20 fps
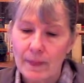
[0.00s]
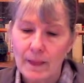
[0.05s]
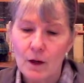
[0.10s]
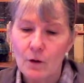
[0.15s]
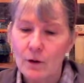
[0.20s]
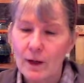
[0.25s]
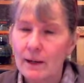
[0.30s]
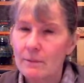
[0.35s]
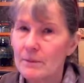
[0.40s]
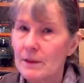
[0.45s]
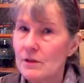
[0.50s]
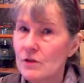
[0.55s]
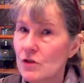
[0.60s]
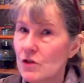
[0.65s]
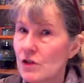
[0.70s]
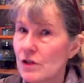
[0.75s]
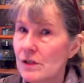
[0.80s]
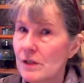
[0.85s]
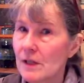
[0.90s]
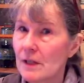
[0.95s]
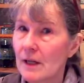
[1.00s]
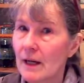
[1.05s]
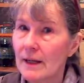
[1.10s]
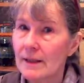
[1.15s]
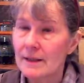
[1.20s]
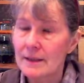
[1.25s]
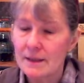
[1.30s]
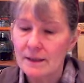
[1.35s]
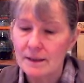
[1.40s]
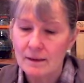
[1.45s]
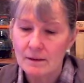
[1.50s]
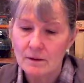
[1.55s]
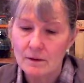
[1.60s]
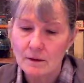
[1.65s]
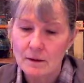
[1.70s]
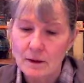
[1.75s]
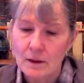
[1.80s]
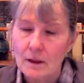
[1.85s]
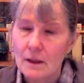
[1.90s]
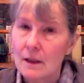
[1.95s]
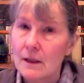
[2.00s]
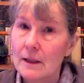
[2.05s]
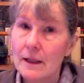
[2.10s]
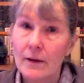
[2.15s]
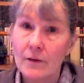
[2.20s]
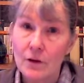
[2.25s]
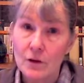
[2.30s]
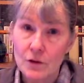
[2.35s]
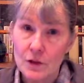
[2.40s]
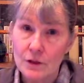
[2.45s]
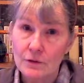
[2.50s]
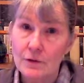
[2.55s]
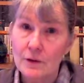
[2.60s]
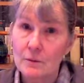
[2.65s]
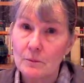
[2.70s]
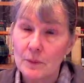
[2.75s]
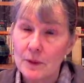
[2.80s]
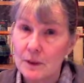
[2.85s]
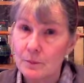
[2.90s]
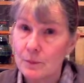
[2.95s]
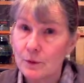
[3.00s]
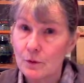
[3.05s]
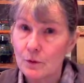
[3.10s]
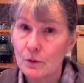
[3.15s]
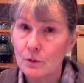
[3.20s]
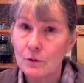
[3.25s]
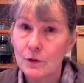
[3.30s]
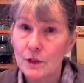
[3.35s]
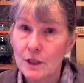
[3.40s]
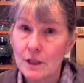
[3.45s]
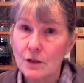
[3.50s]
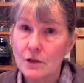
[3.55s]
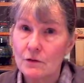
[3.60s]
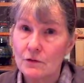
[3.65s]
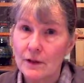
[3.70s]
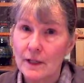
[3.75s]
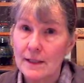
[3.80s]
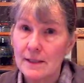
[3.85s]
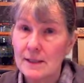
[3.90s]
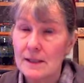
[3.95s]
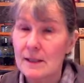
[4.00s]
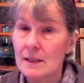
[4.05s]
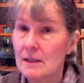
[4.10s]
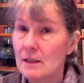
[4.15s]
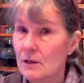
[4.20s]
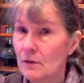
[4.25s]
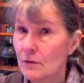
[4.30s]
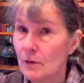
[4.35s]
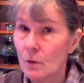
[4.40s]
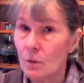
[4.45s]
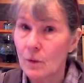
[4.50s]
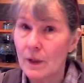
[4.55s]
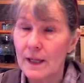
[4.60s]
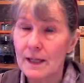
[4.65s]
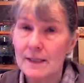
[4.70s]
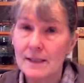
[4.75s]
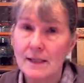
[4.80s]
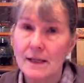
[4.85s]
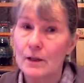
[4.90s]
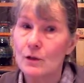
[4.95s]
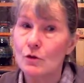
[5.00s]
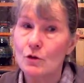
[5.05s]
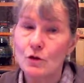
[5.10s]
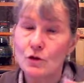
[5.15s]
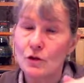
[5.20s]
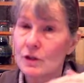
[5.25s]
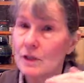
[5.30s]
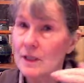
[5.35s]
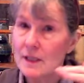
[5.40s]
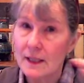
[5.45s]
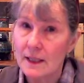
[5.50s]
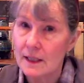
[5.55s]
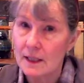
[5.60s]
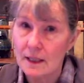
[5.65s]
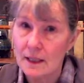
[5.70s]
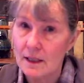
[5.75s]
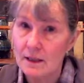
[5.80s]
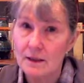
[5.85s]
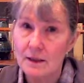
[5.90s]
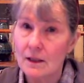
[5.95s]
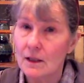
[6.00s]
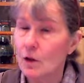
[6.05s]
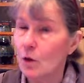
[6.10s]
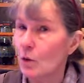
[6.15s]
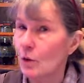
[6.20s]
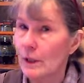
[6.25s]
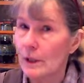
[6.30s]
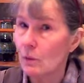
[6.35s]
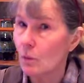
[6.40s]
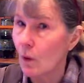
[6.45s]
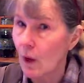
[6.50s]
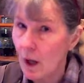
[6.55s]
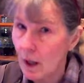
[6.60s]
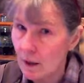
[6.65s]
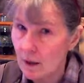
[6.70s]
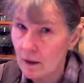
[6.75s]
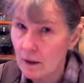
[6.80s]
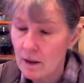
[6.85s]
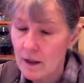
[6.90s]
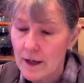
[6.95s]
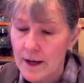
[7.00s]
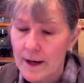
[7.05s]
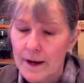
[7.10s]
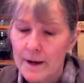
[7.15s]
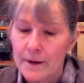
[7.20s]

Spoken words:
All right, that's just an idea. Now, there are different people who teach fasting in different ways, like you shouldn't take anything, only water.